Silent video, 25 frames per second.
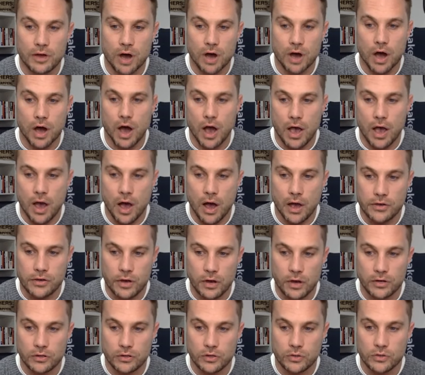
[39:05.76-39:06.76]

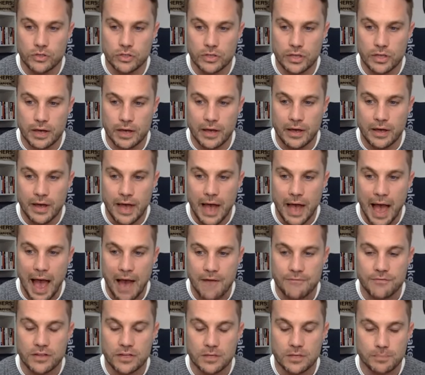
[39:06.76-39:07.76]
I used to
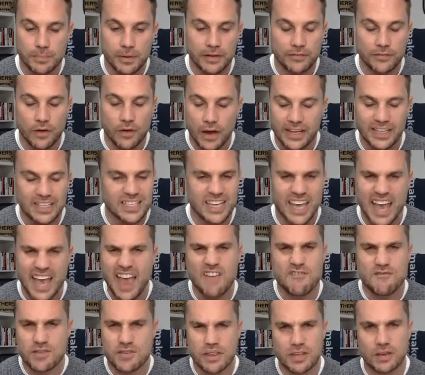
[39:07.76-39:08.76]
have this belief that I need to get
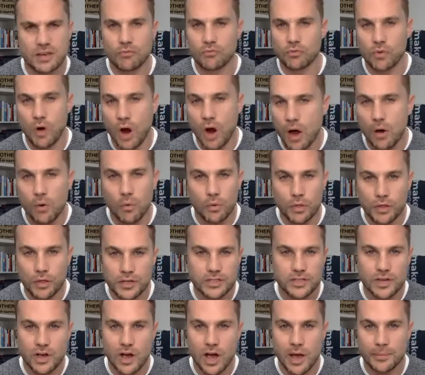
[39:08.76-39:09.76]
everything right all the
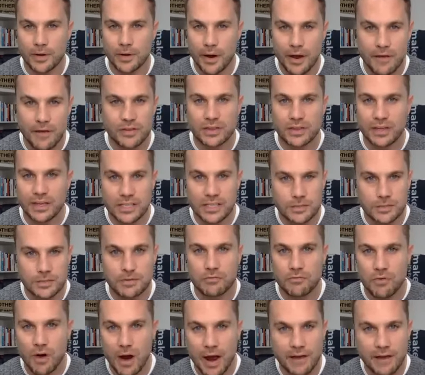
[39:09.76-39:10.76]
time. You know, everything needs to
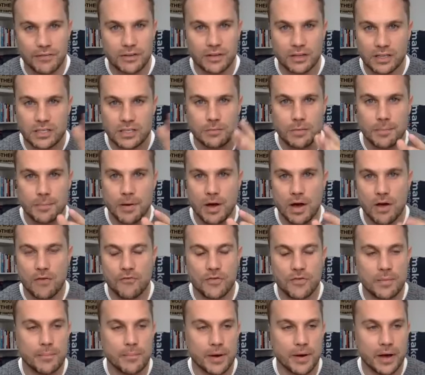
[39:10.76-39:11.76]
be right, everything needs to be
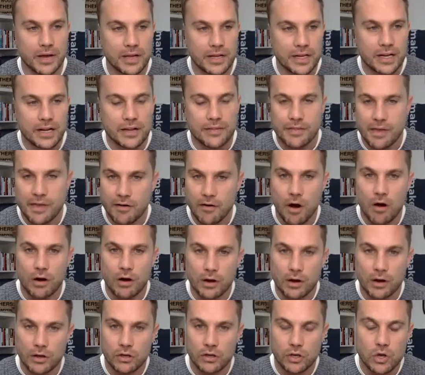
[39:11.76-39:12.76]
perfect. But there are
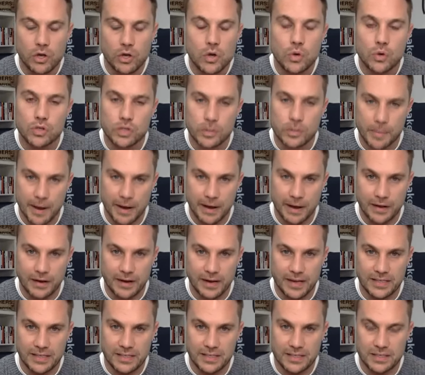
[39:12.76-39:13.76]
a huge amount of
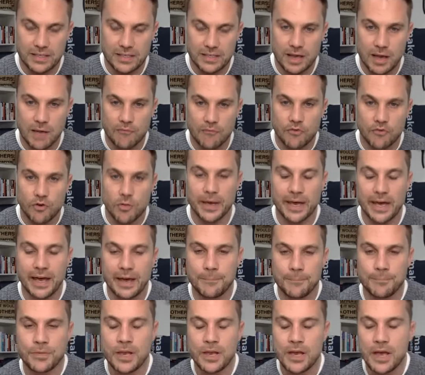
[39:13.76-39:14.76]
lessons that come from it.
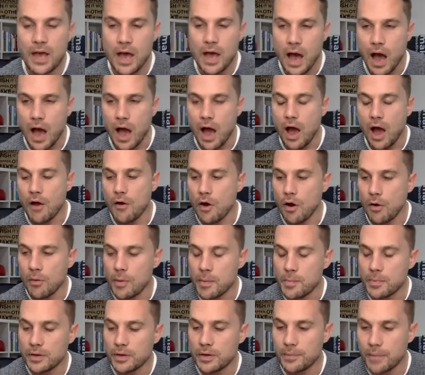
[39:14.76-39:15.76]
And I
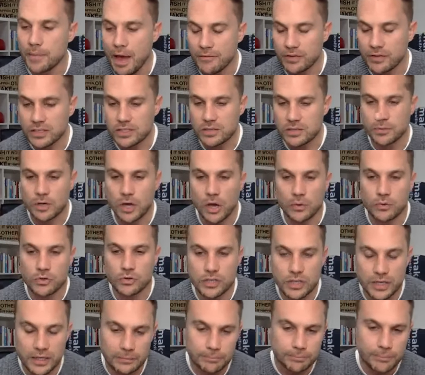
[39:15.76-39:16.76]
remember having some
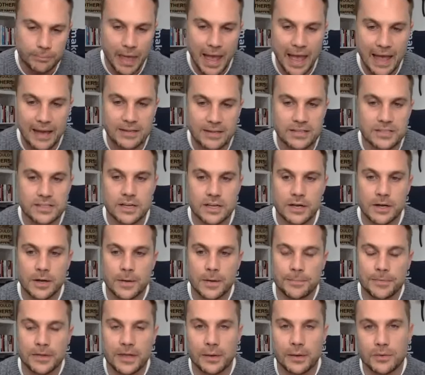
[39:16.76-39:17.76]
coaching, and
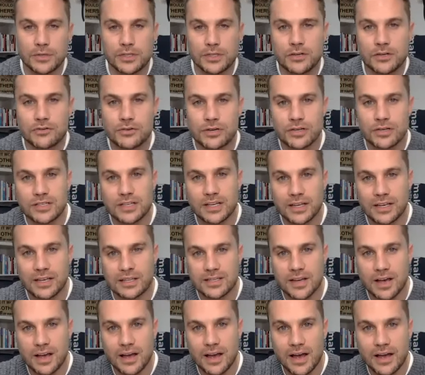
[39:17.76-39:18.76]
it was interesting
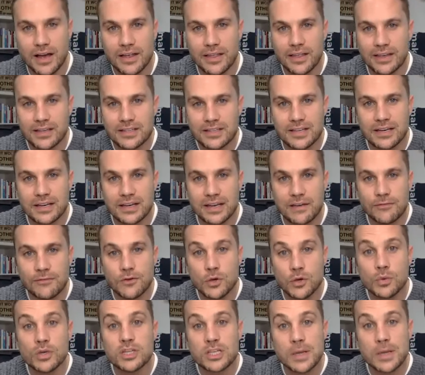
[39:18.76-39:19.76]
because I said, if
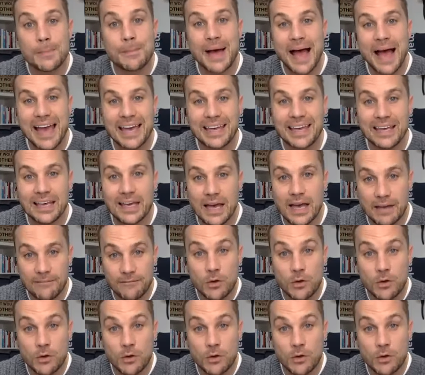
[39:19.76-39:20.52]
you were to pay